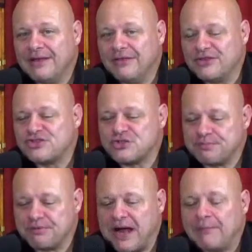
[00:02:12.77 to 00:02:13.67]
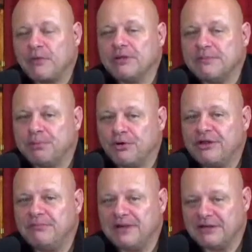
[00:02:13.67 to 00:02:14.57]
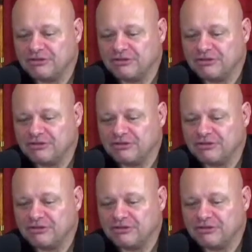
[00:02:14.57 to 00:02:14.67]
this is probably putting me in a